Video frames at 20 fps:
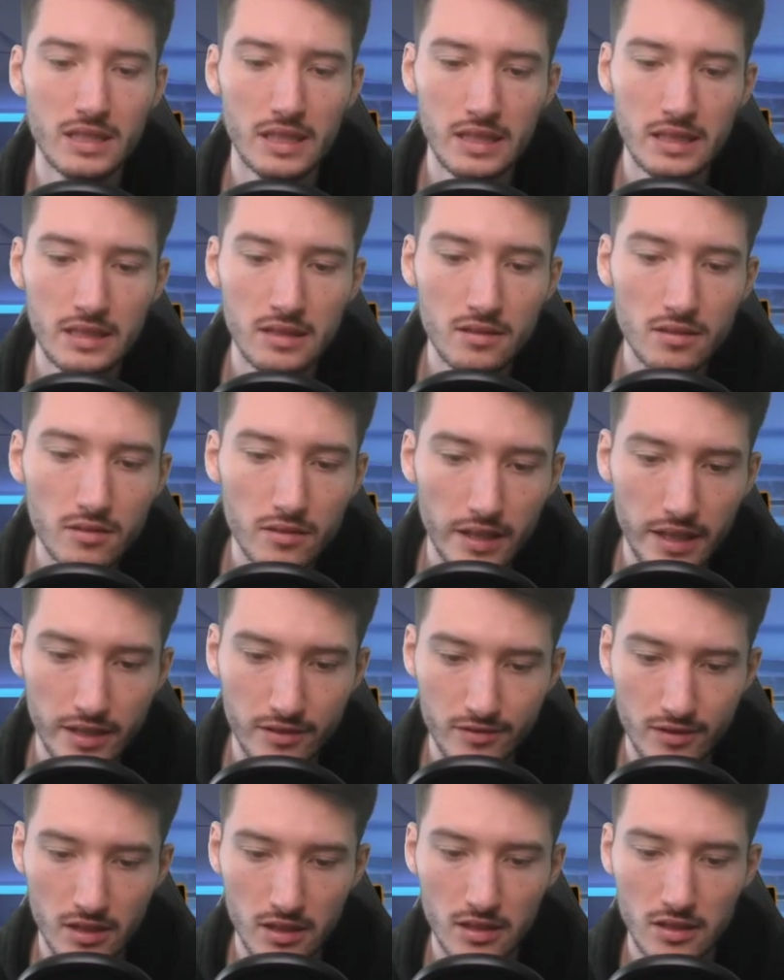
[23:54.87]
in the
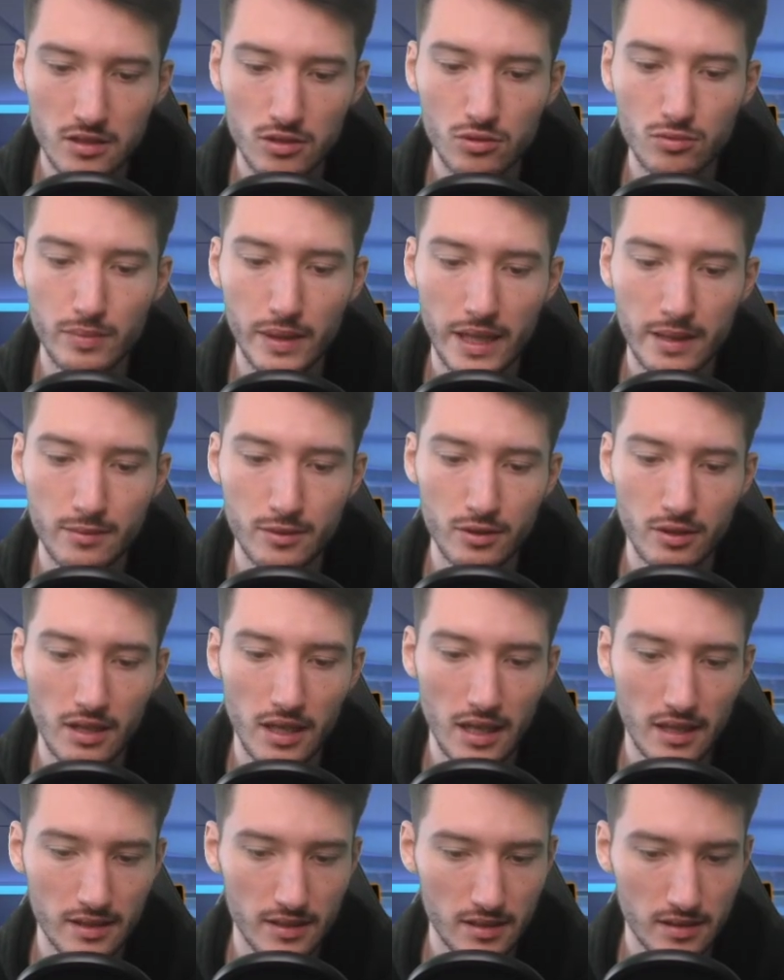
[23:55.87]
graveyard to be able to
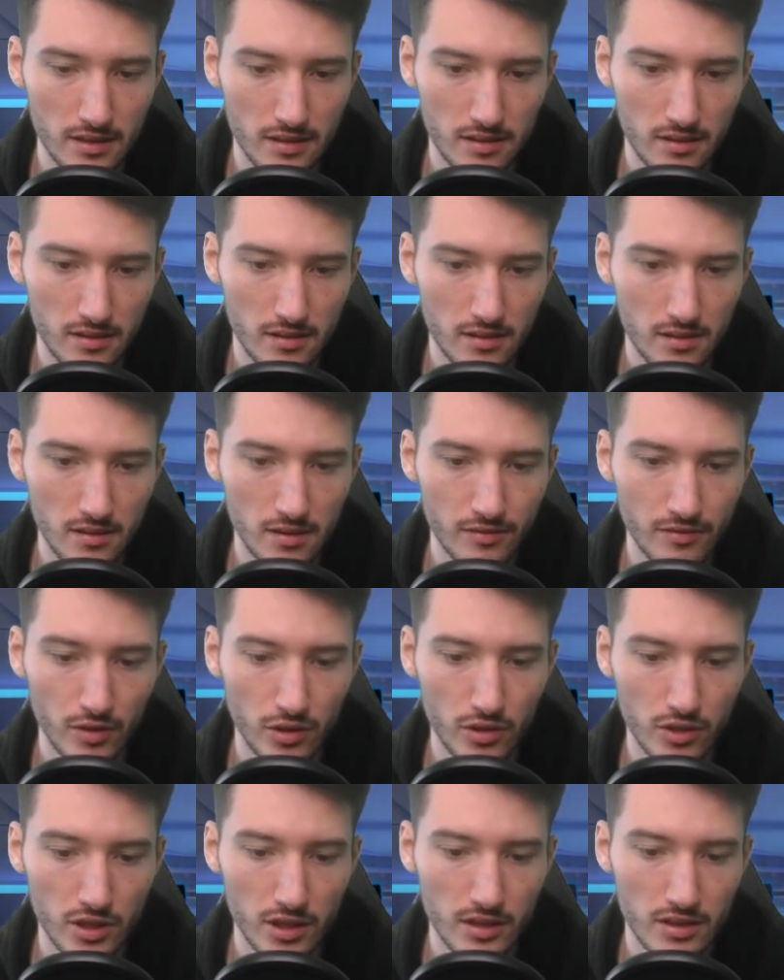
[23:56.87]
cast
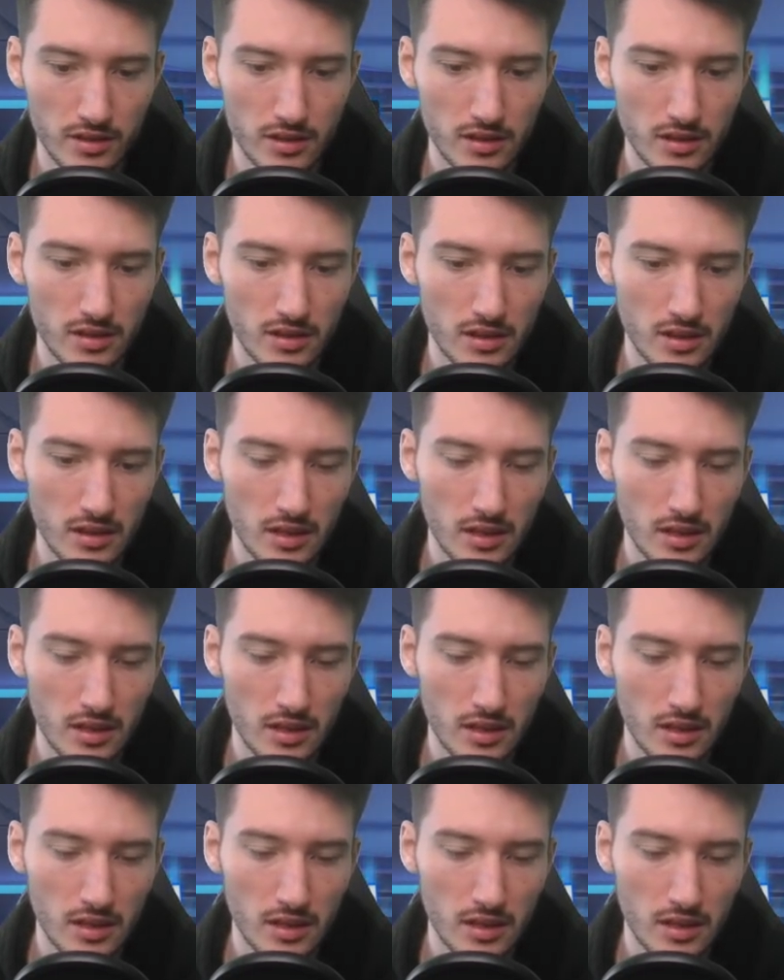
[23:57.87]
Invoke Justice.